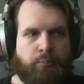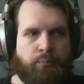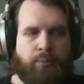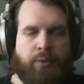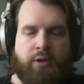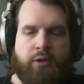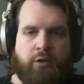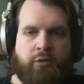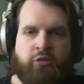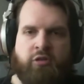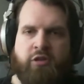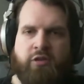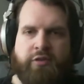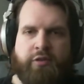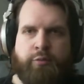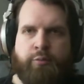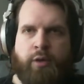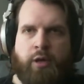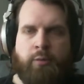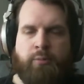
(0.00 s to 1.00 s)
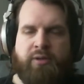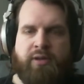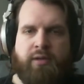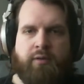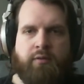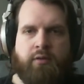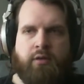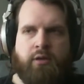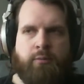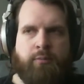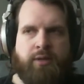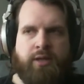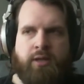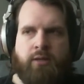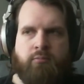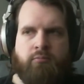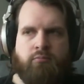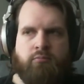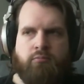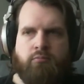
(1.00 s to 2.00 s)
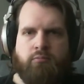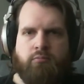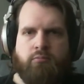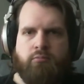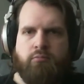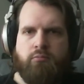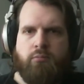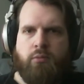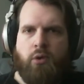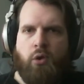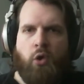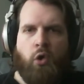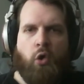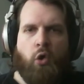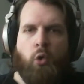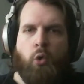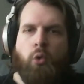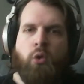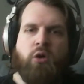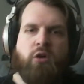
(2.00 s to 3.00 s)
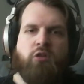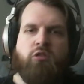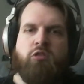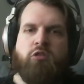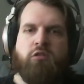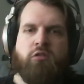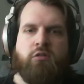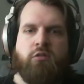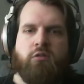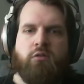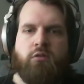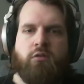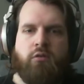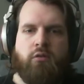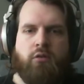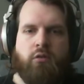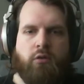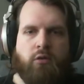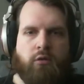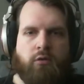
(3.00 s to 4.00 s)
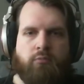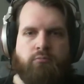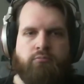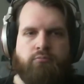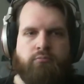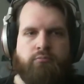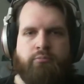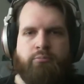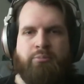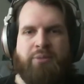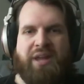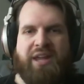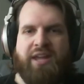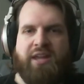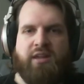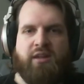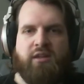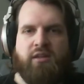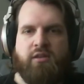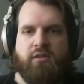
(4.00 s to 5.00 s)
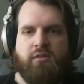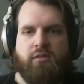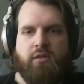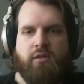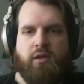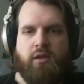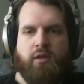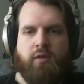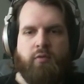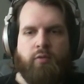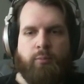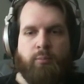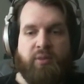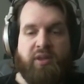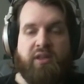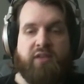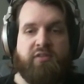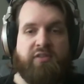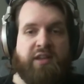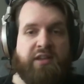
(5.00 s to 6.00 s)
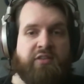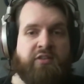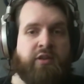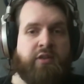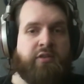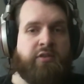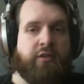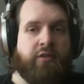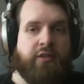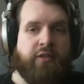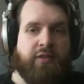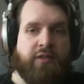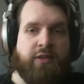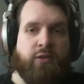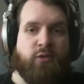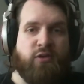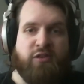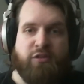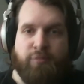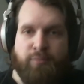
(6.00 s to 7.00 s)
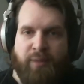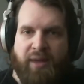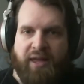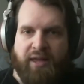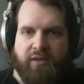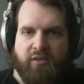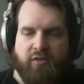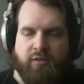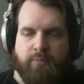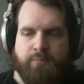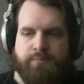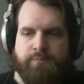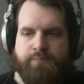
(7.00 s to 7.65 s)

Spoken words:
But your shield is probably never going to be orange or pink, because that's not something that you expect.